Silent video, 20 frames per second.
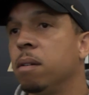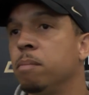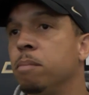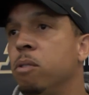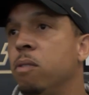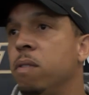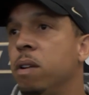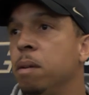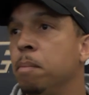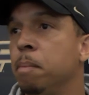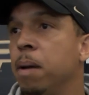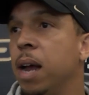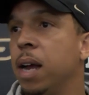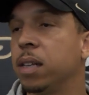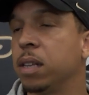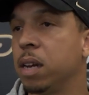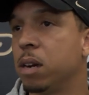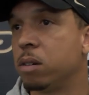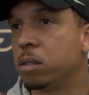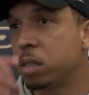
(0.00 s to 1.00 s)
of moving him back
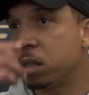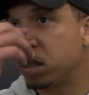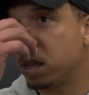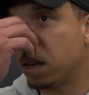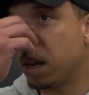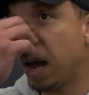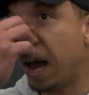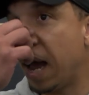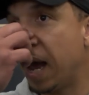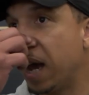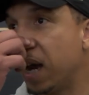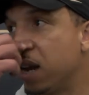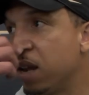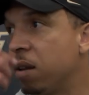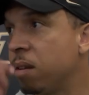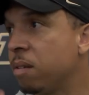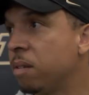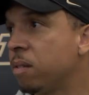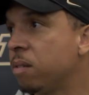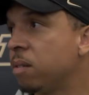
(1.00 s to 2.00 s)
there just to add,
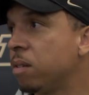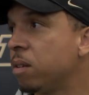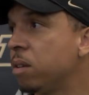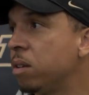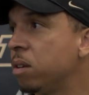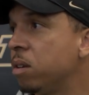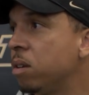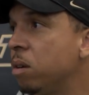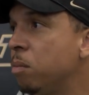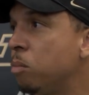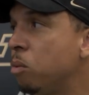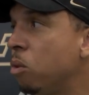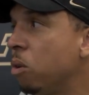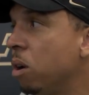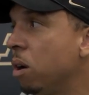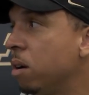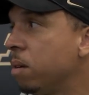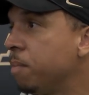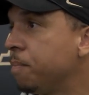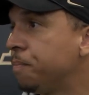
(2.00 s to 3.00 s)
you know,
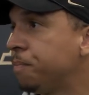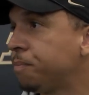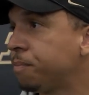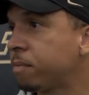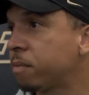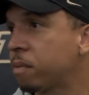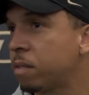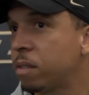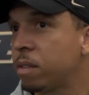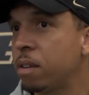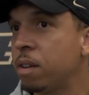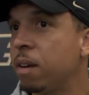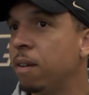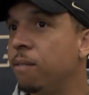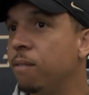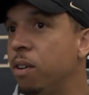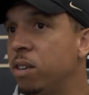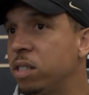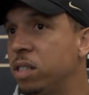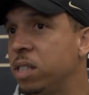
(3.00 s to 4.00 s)
more
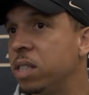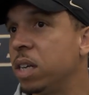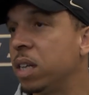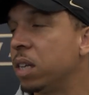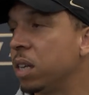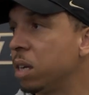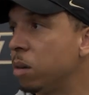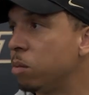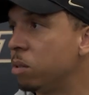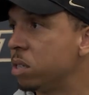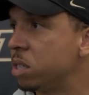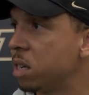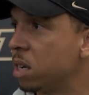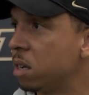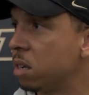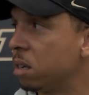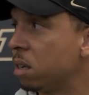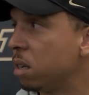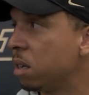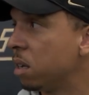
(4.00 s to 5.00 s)
versatility, which in
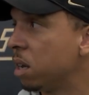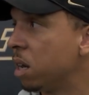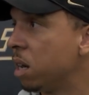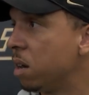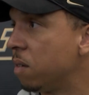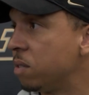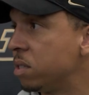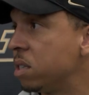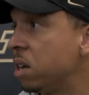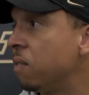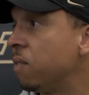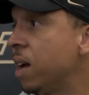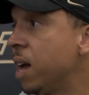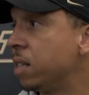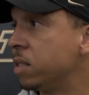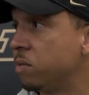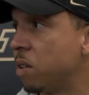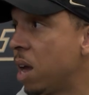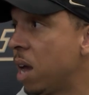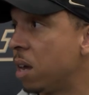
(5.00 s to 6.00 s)
and of itself
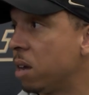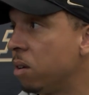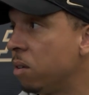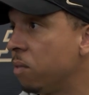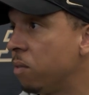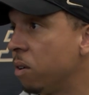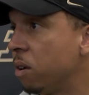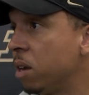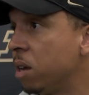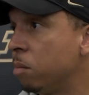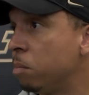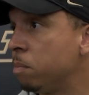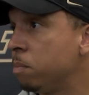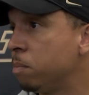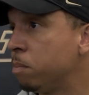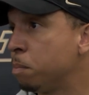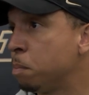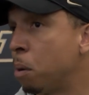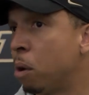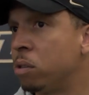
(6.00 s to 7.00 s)
adds value for him
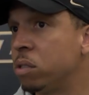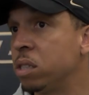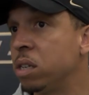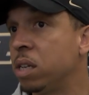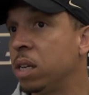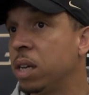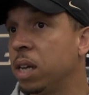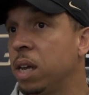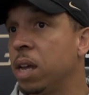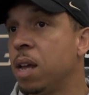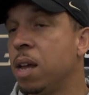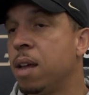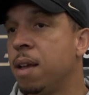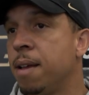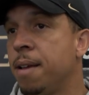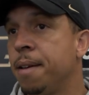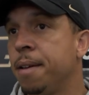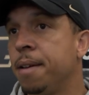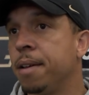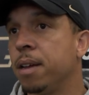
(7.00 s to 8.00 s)
personally.
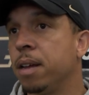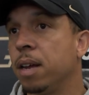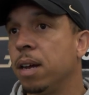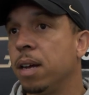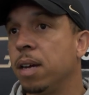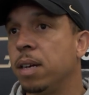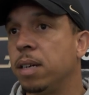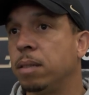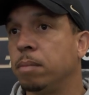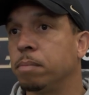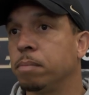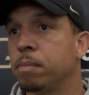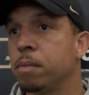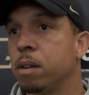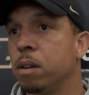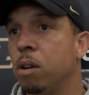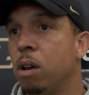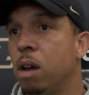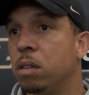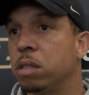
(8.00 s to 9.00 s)

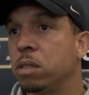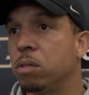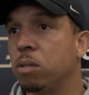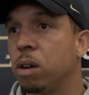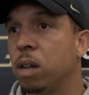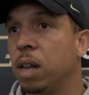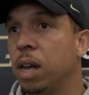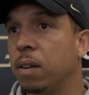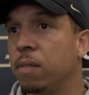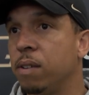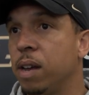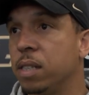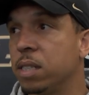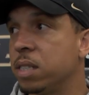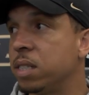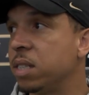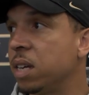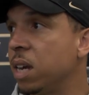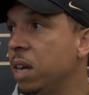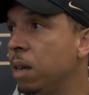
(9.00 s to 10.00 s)
You know, also collectively as a
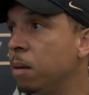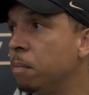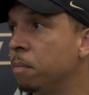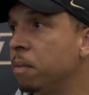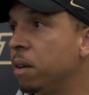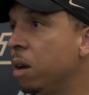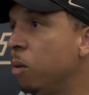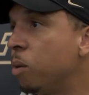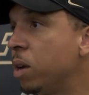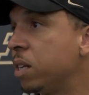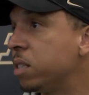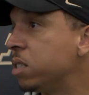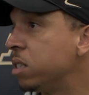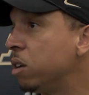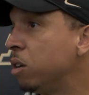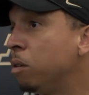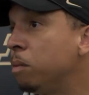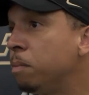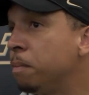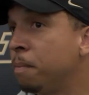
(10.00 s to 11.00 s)
team, you know, we can
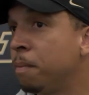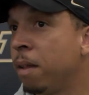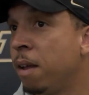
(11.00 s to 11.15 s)
still